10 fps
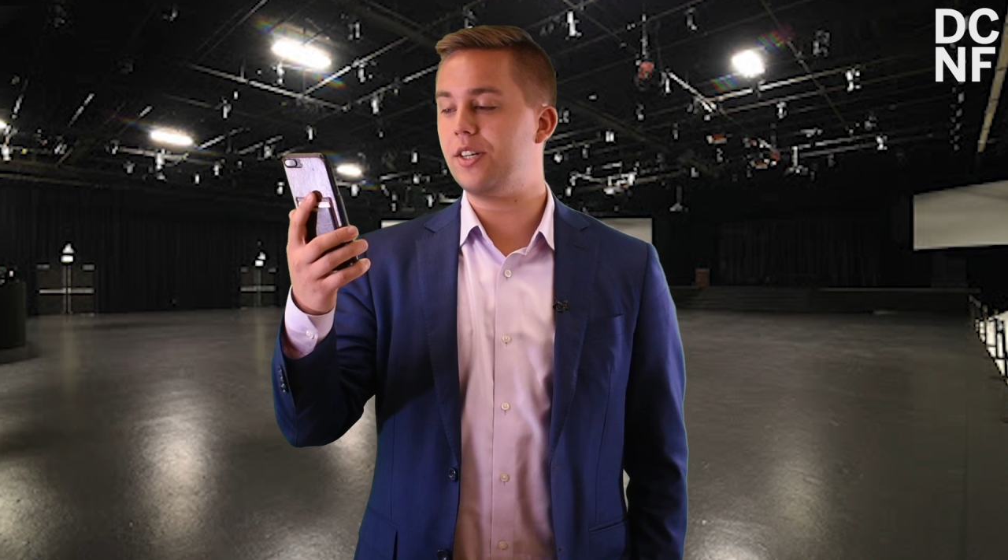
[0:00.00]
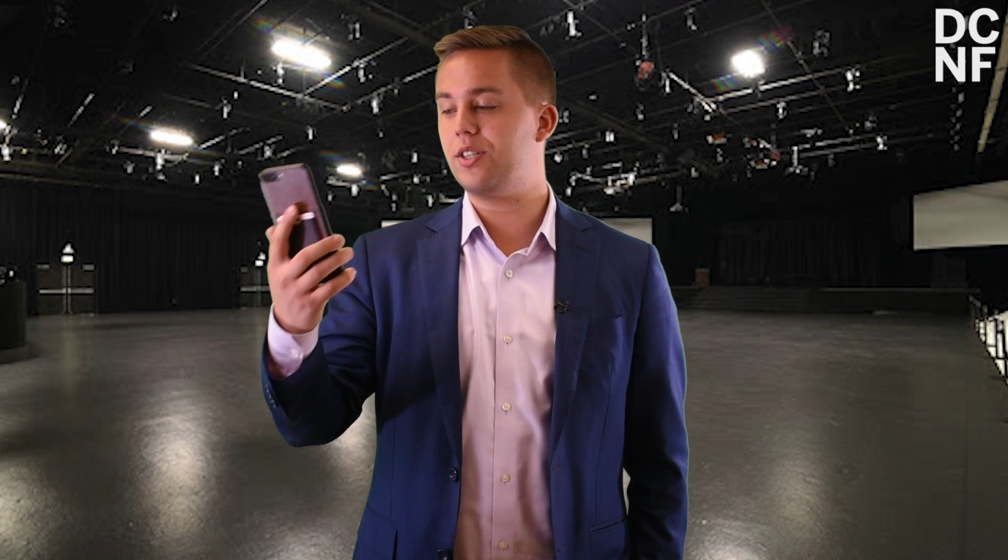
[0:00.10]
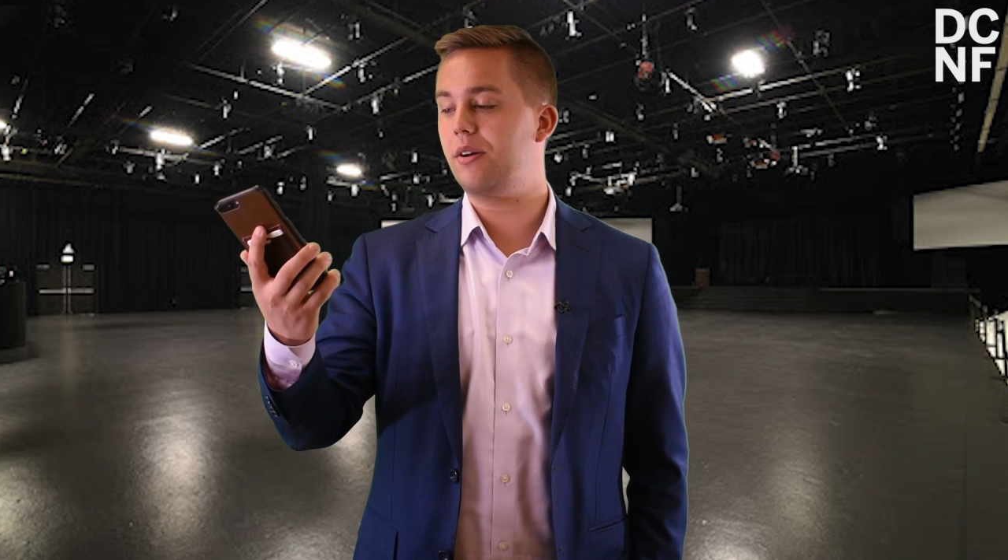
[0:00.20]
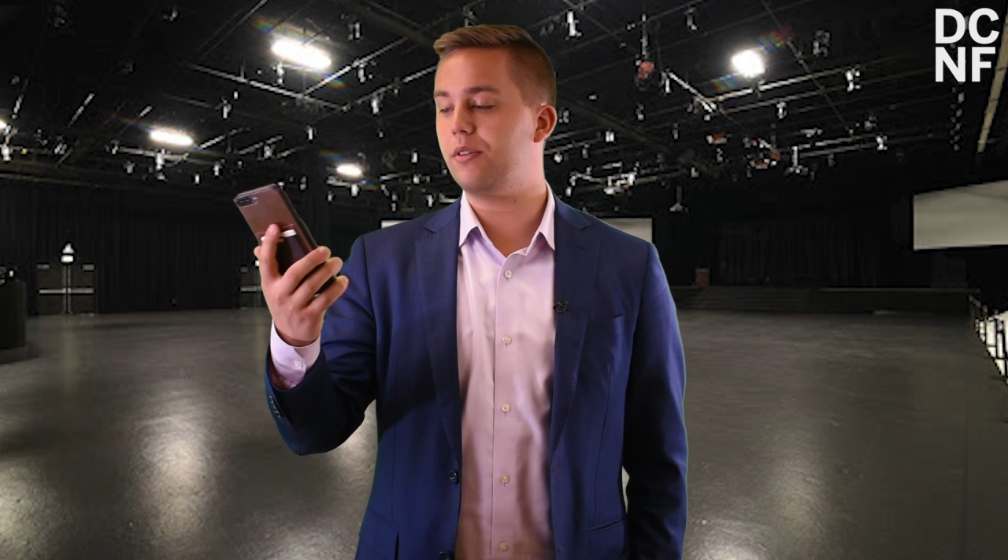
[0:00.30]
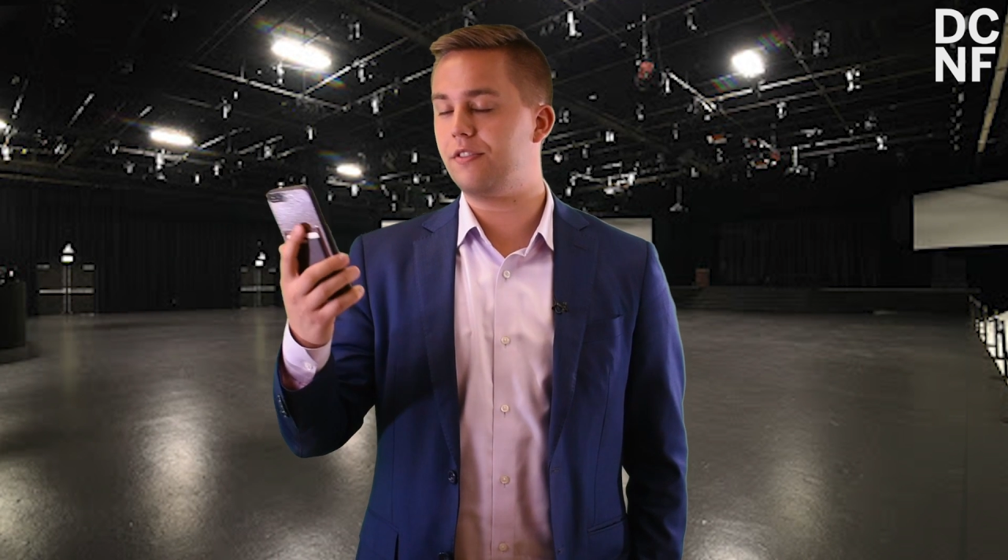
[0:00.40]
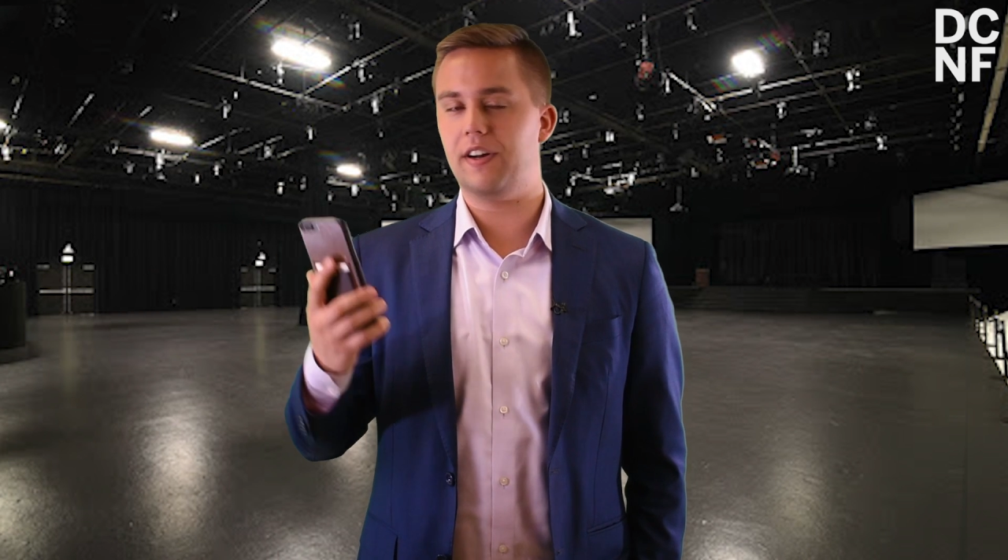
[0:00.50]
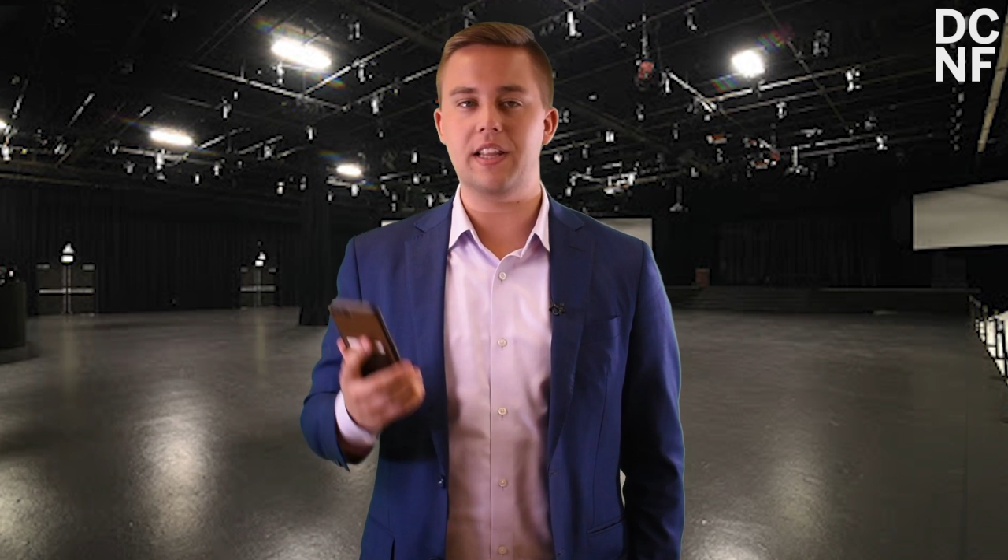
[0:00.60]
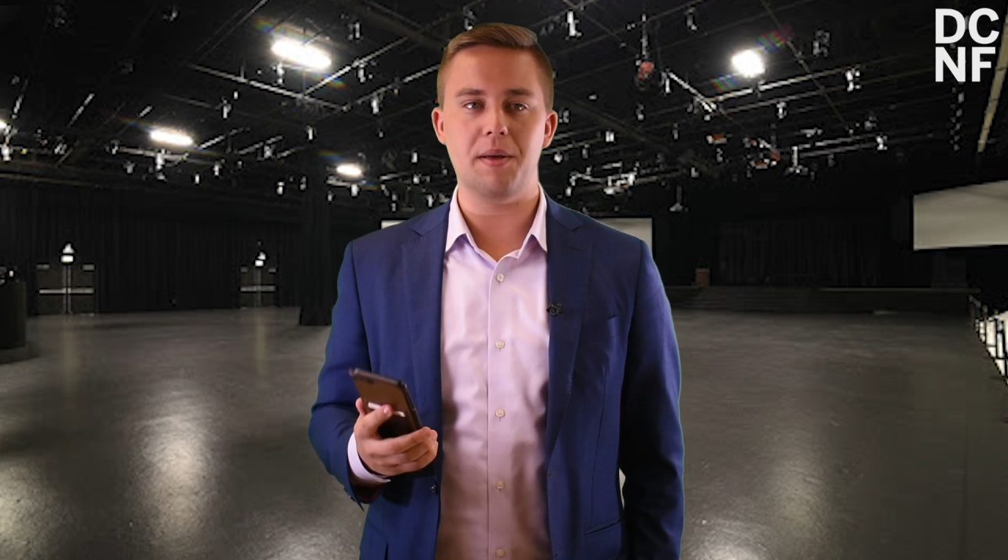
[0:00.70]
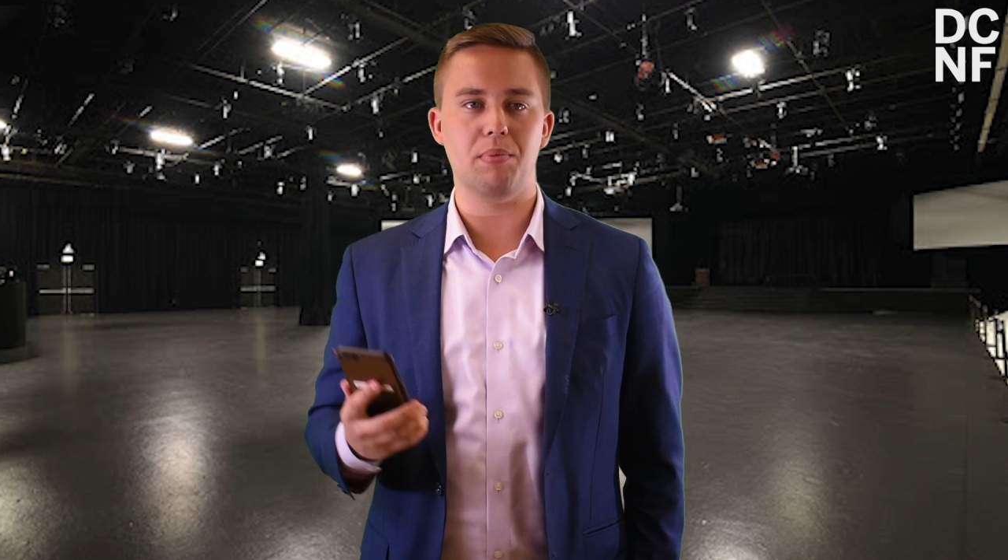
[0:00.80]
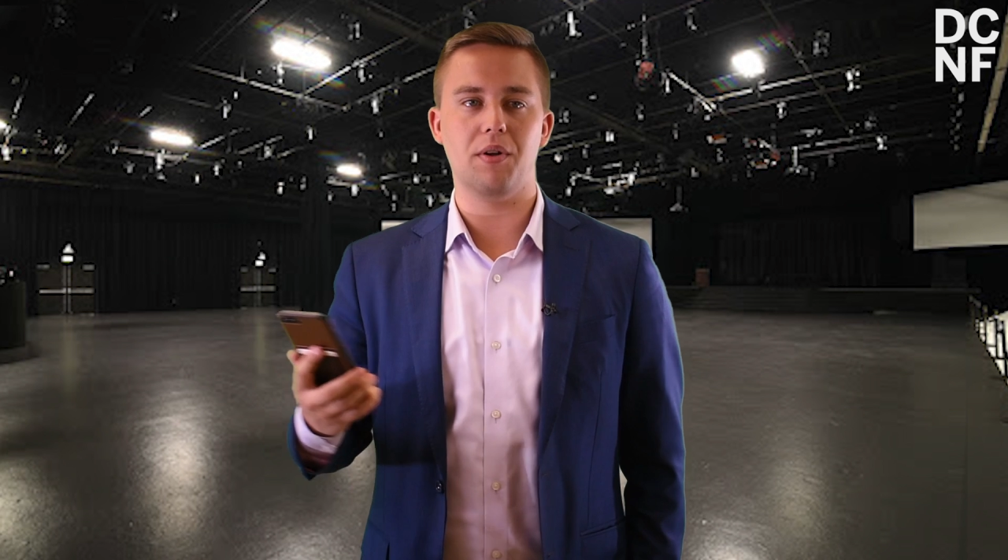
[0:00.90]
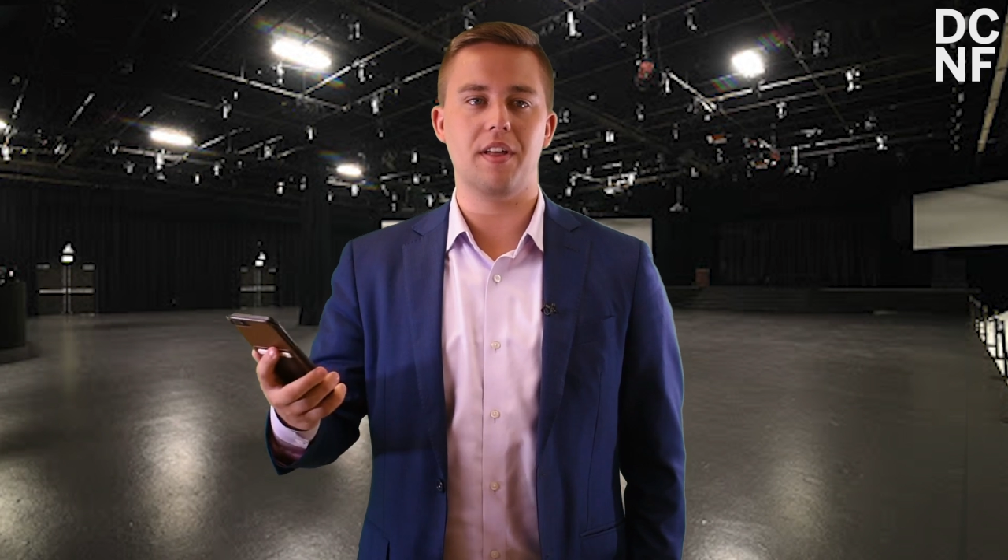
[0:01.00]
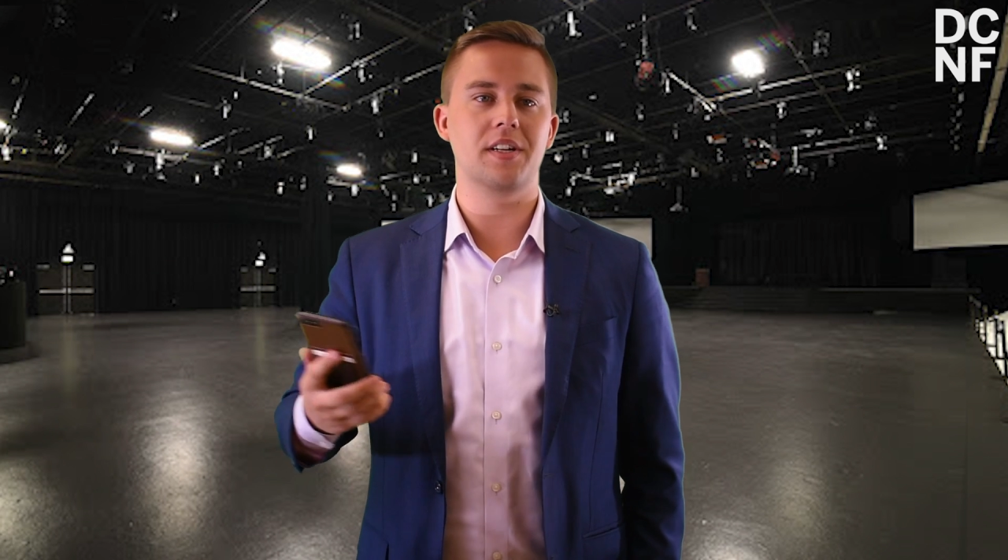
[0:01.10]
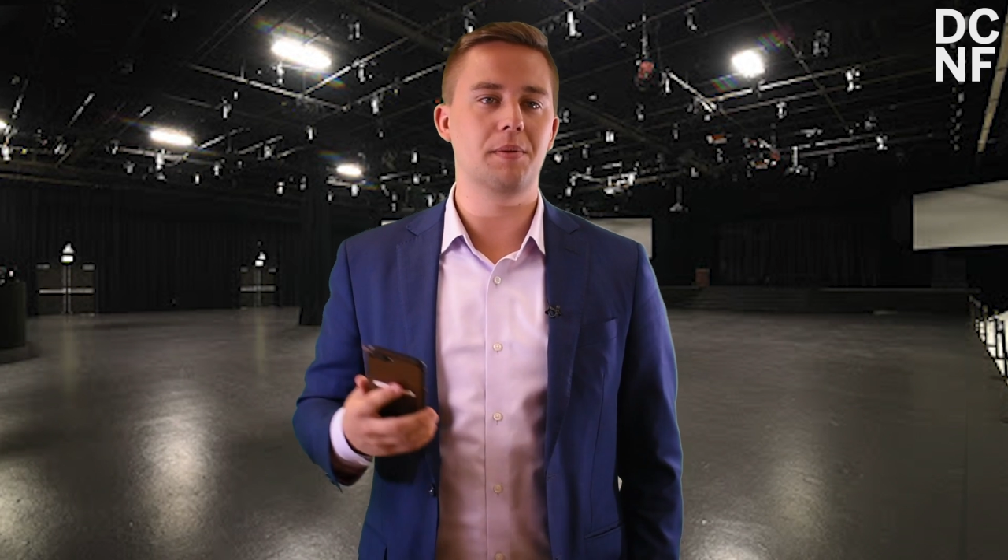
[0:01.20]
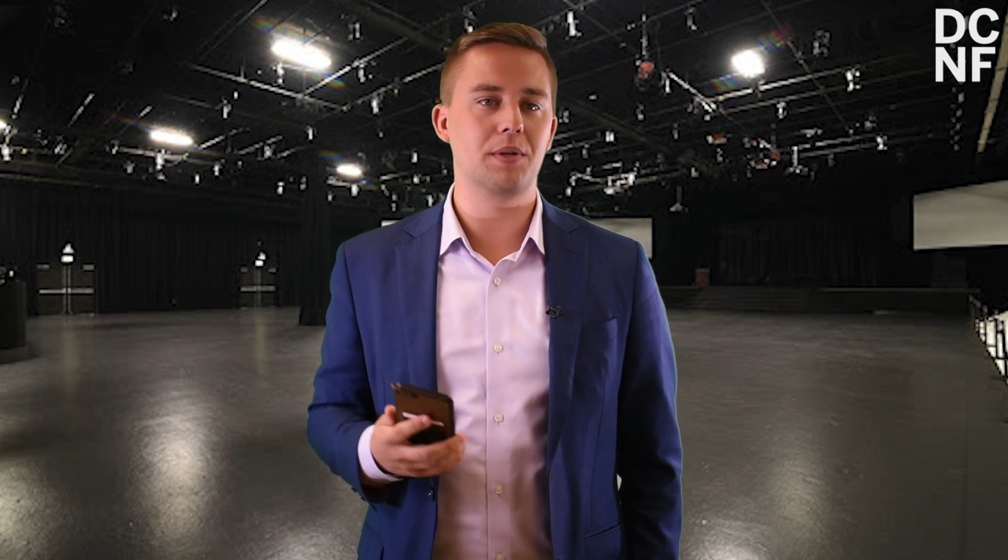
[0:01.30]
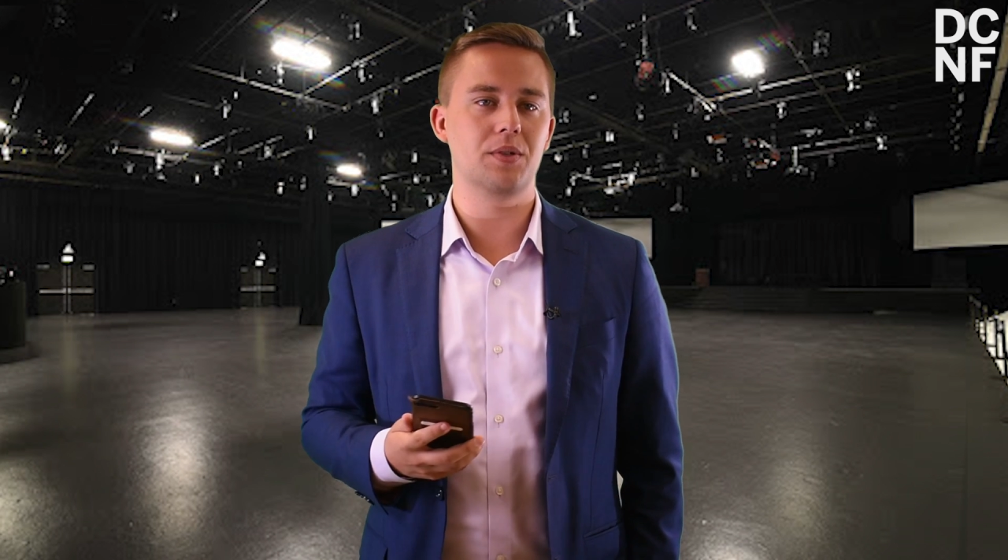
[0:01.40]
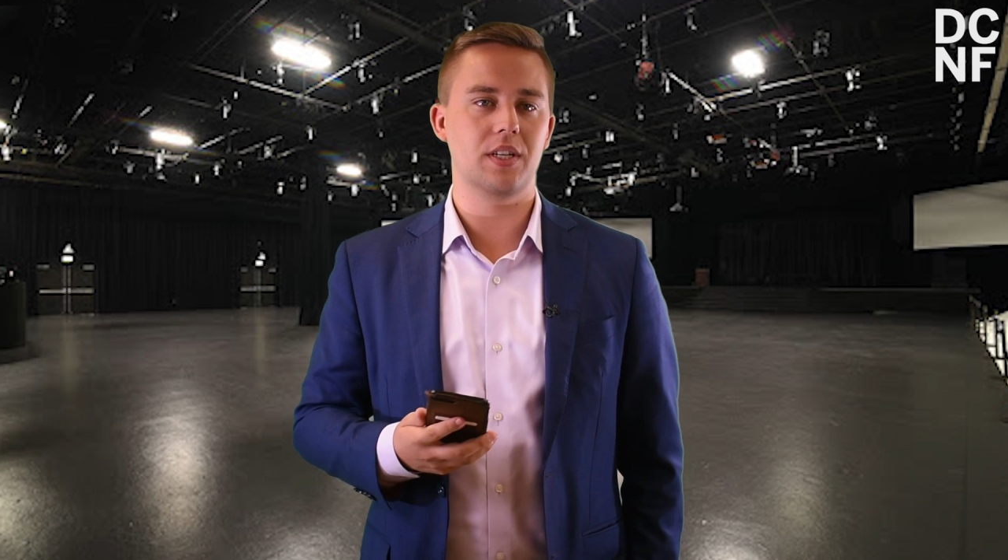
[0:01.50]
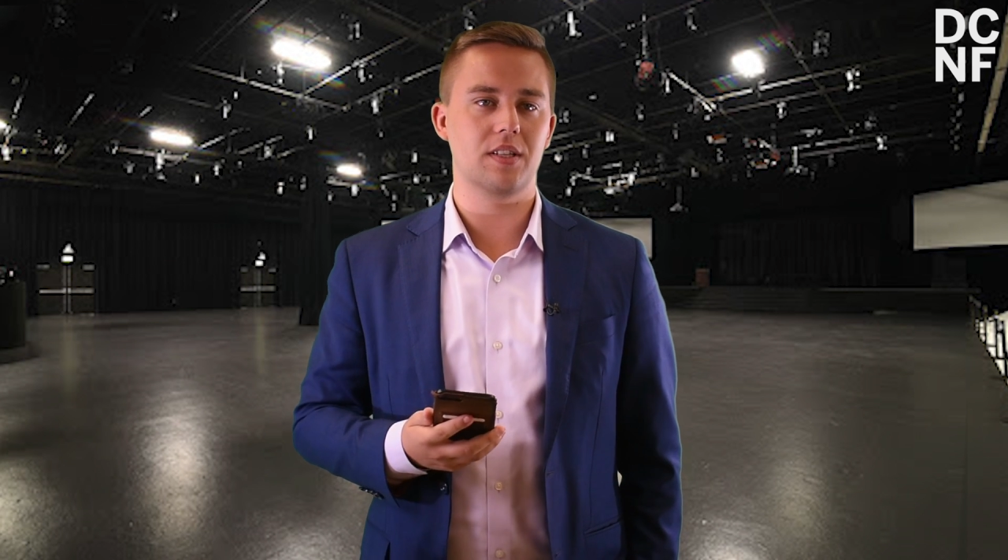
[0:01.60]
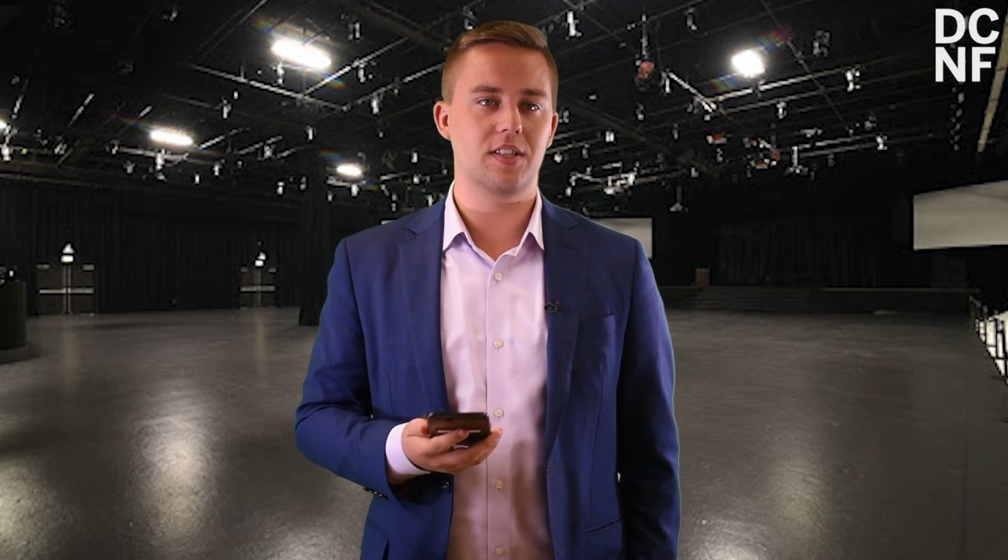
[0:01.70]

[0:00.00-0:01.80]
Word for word: I just thought it was funny they both ended up using